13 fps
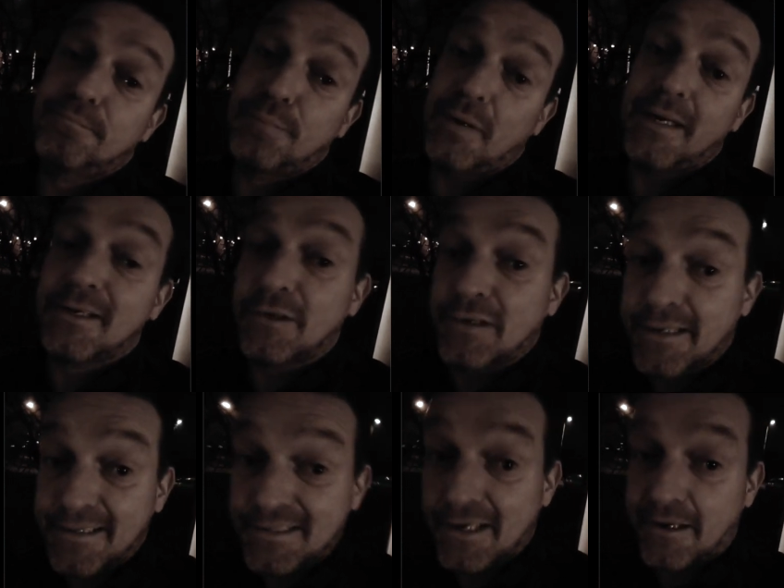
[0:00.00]
played on a
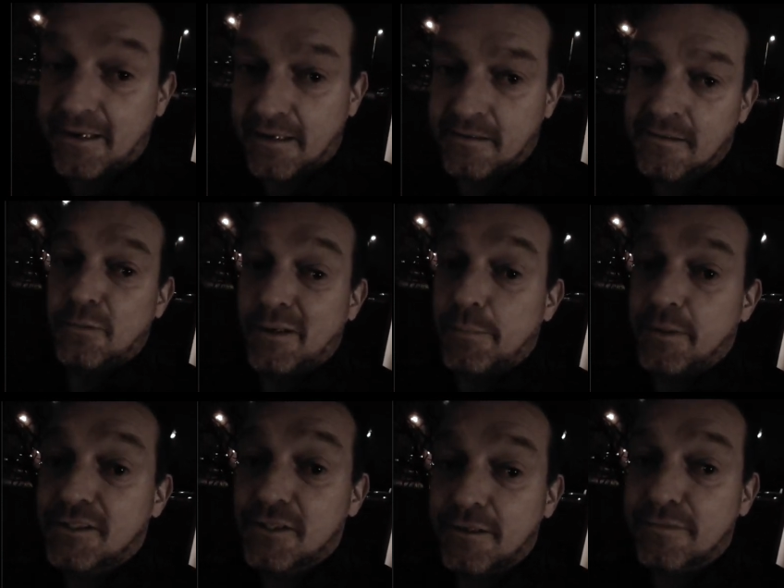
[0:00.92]
guitar with a
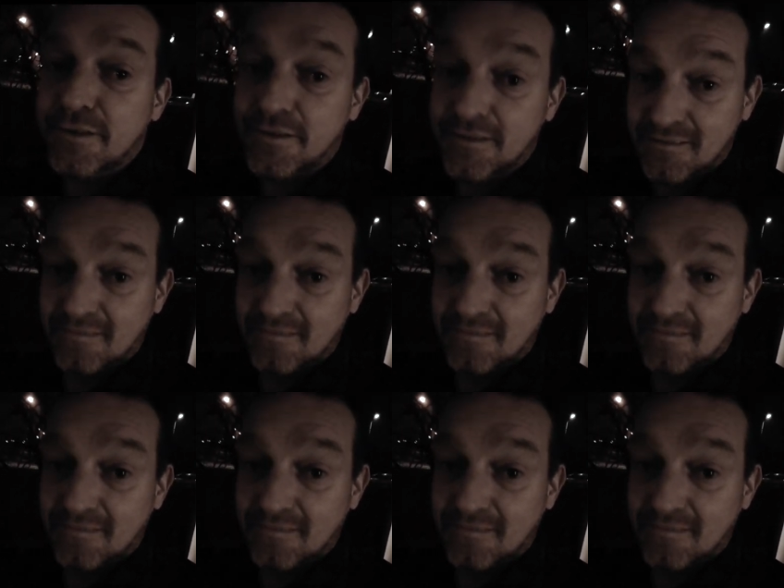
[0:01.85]
pitch shifter.